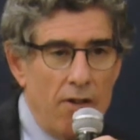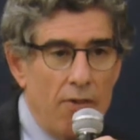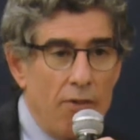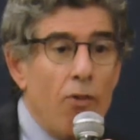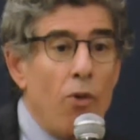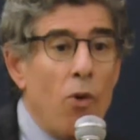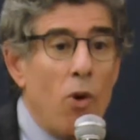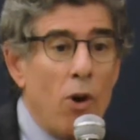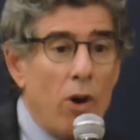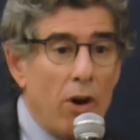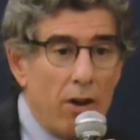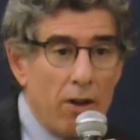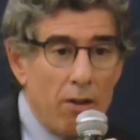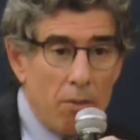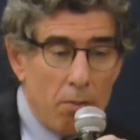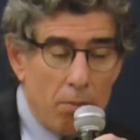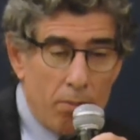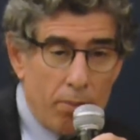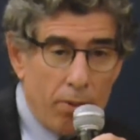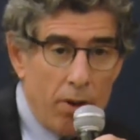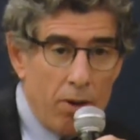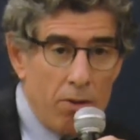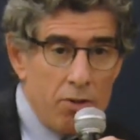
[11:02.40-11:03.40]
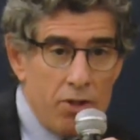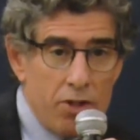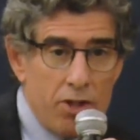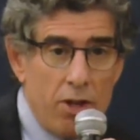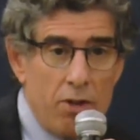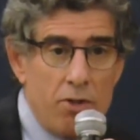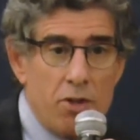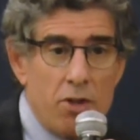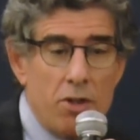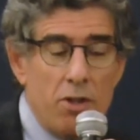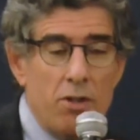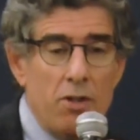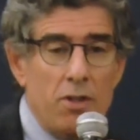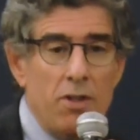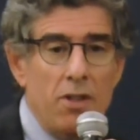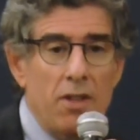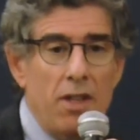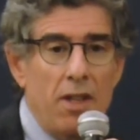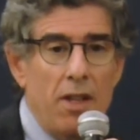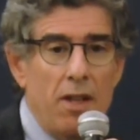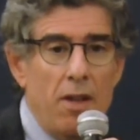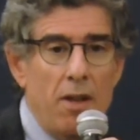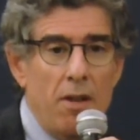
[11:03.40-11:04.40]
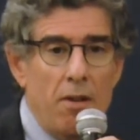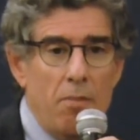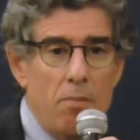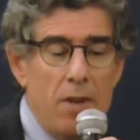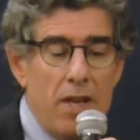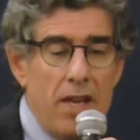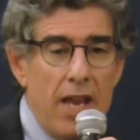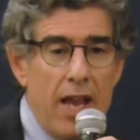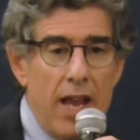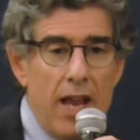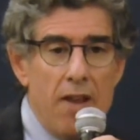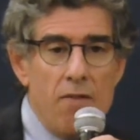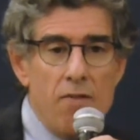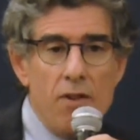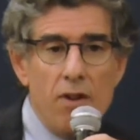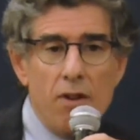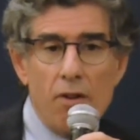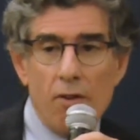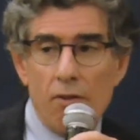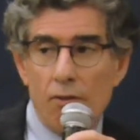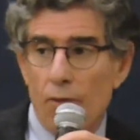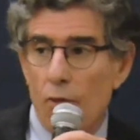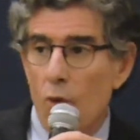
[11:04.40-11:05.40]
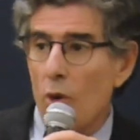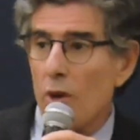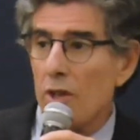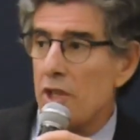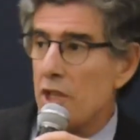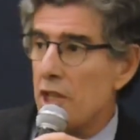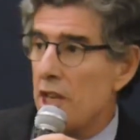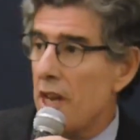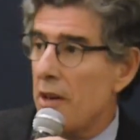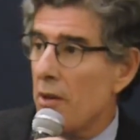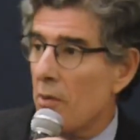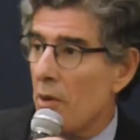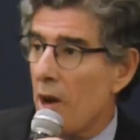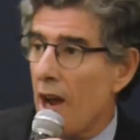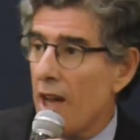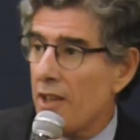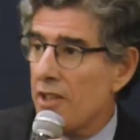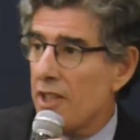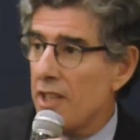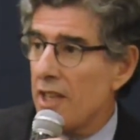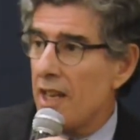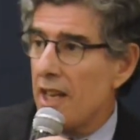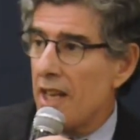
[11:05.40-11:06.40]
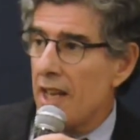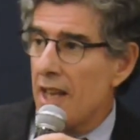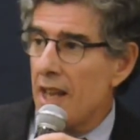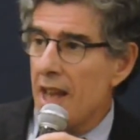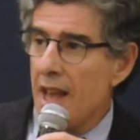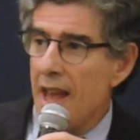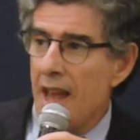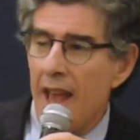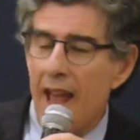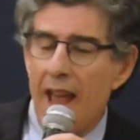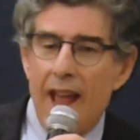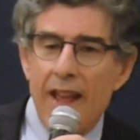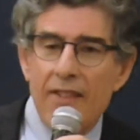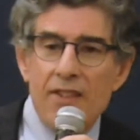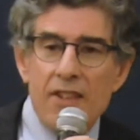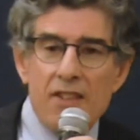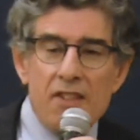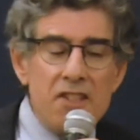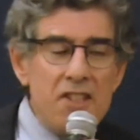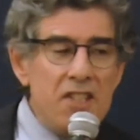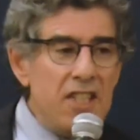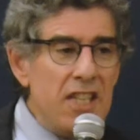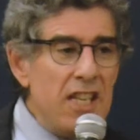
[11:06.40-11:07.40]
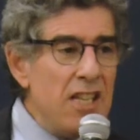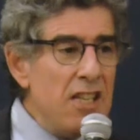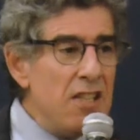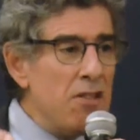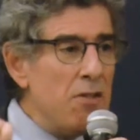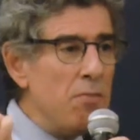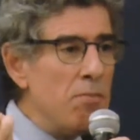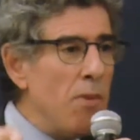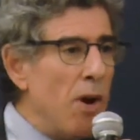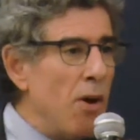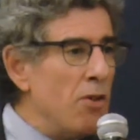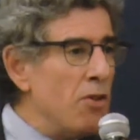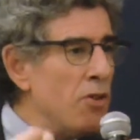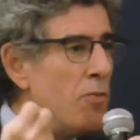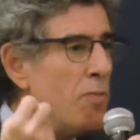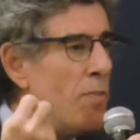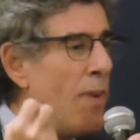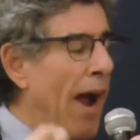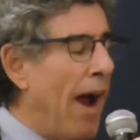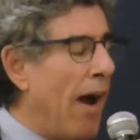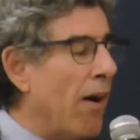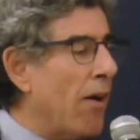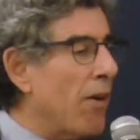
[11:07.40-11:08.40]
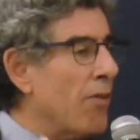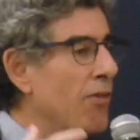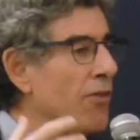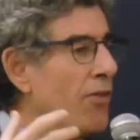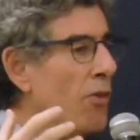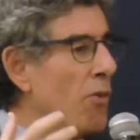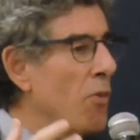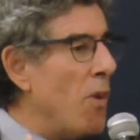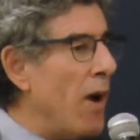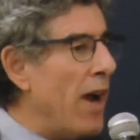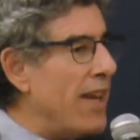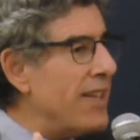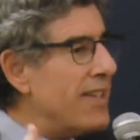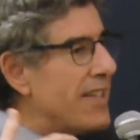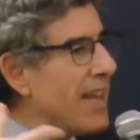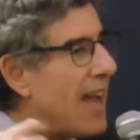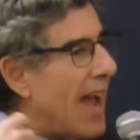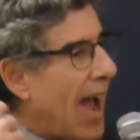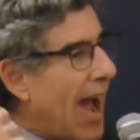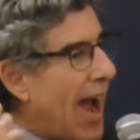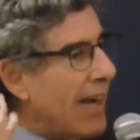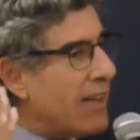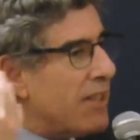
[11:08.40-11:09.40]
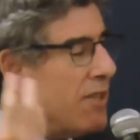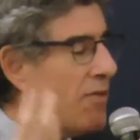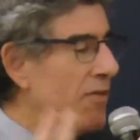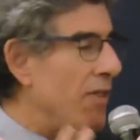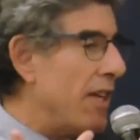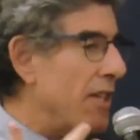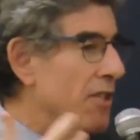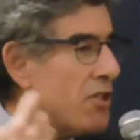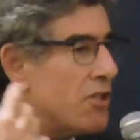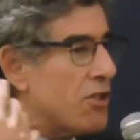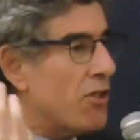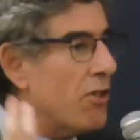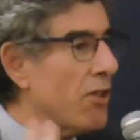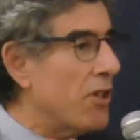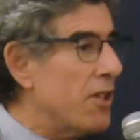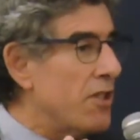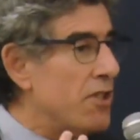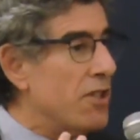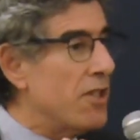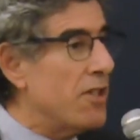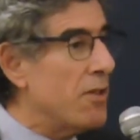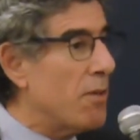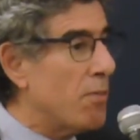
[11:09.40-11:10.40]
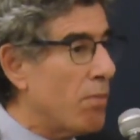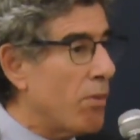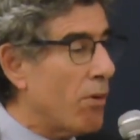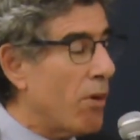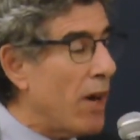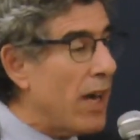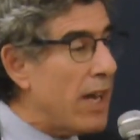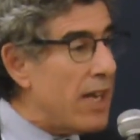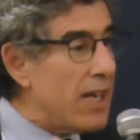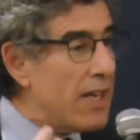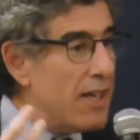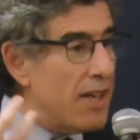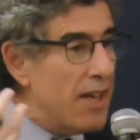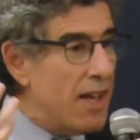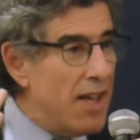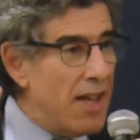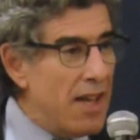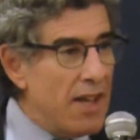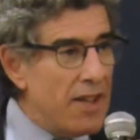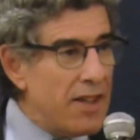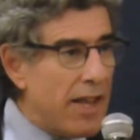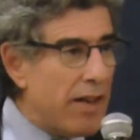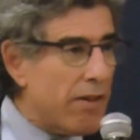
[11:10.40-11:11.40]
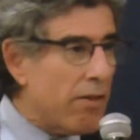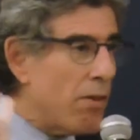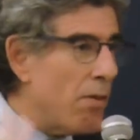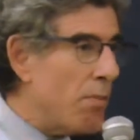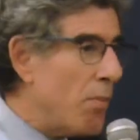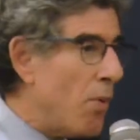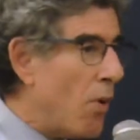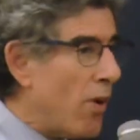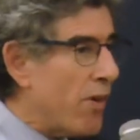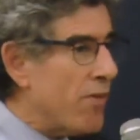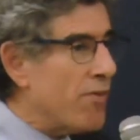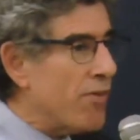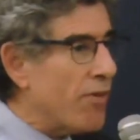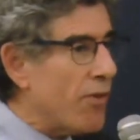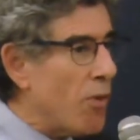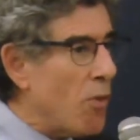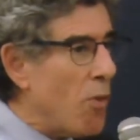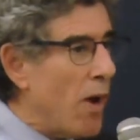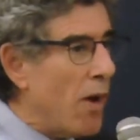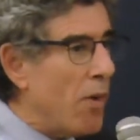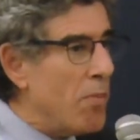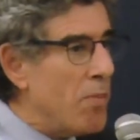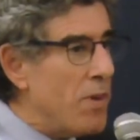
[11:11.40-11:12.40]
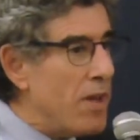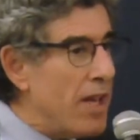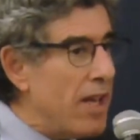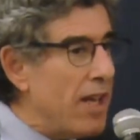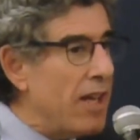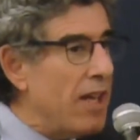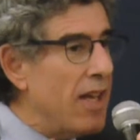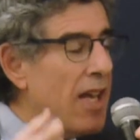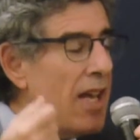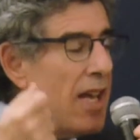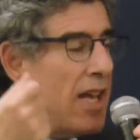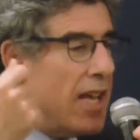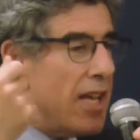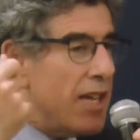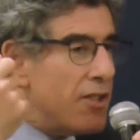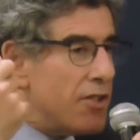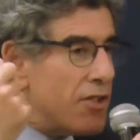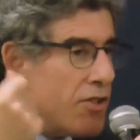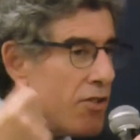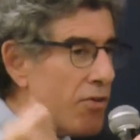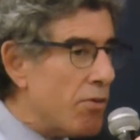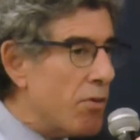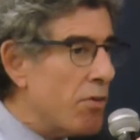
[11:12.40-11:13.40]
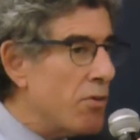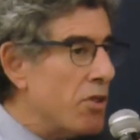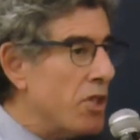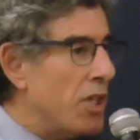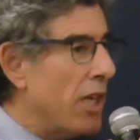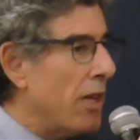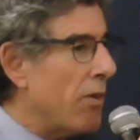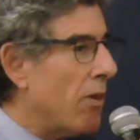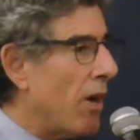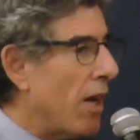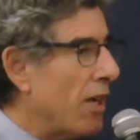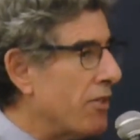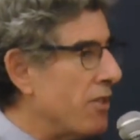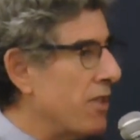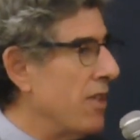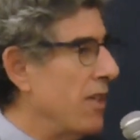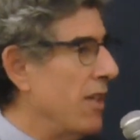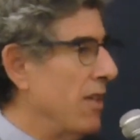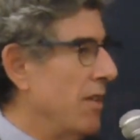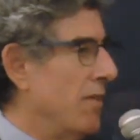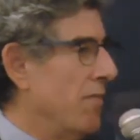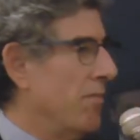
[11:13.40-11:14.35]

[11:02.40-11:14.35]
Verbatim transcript: for pro social behavior, for generosity. And the single most powerful way to activate circuits in the brain that are important for well being is through generosity.